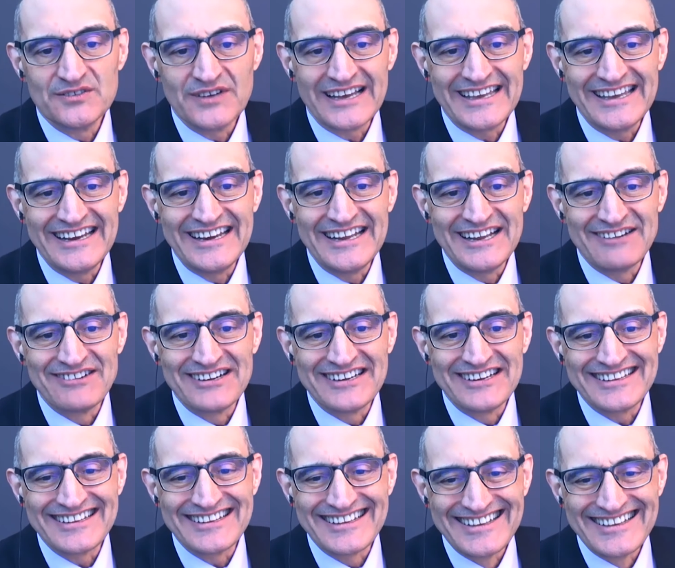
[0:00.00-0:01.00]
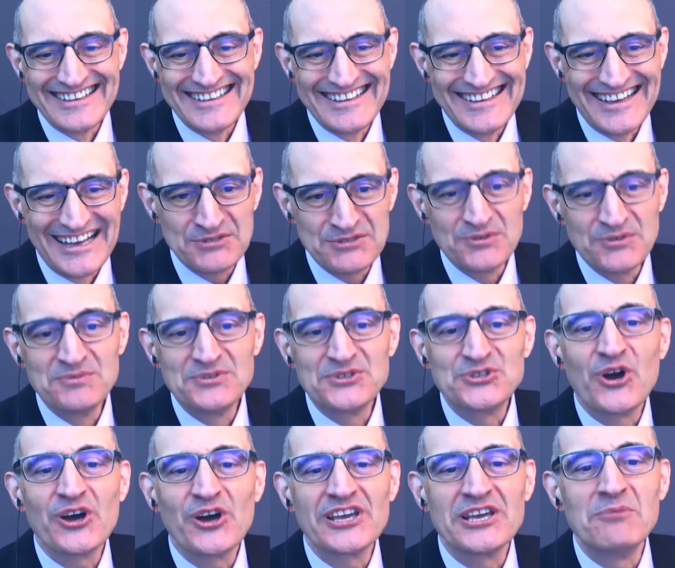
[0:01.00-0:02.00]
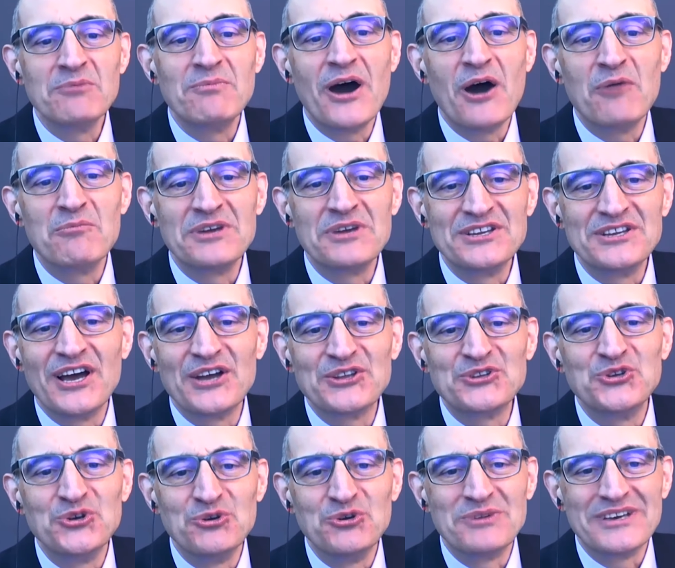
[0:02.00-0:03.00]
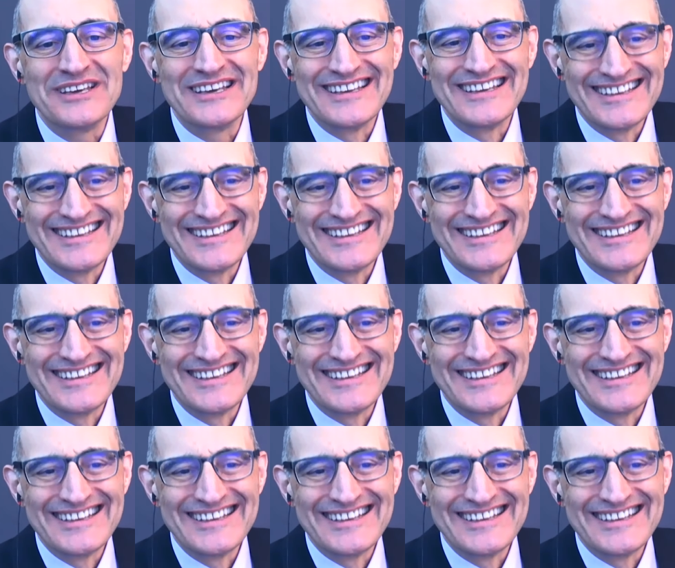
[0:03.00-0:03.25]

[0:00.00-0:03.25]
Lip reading: I can hear it. I assume you're talking about me and not to me.